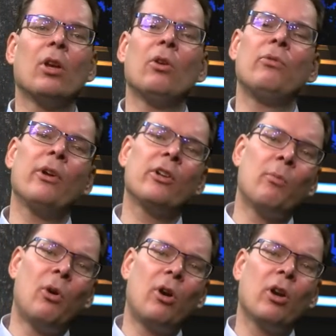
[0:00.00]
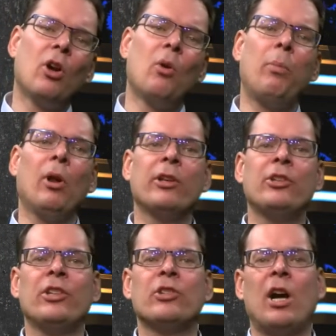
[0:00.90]
Furthermore,
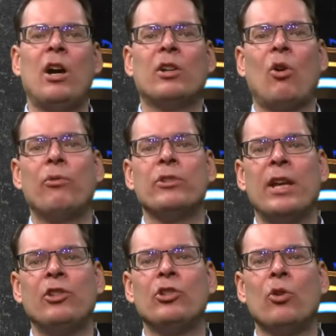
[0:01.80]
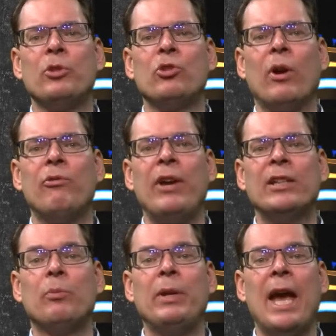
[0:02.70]
policies are often assumed to affect
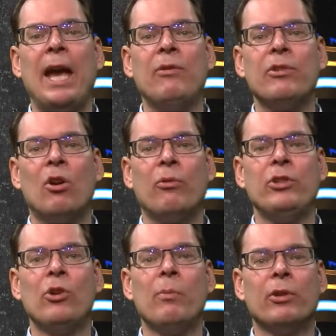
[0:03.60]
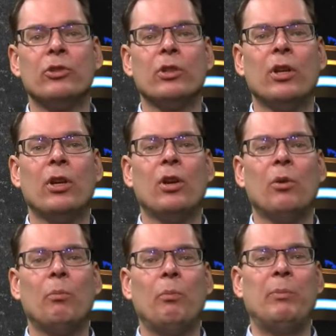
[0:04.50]
the behavior of humans,
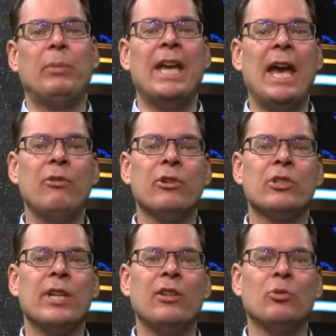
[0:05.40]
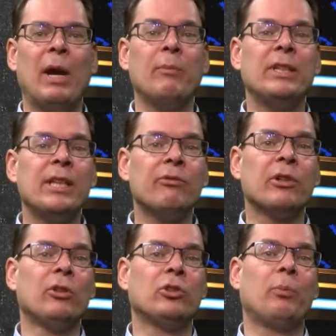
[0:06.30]
but behavior change might be
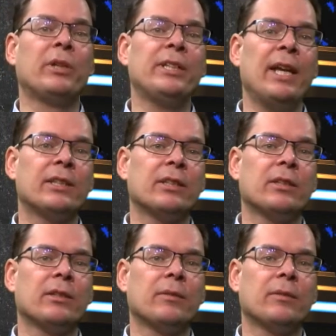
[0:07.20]
difficult to predict.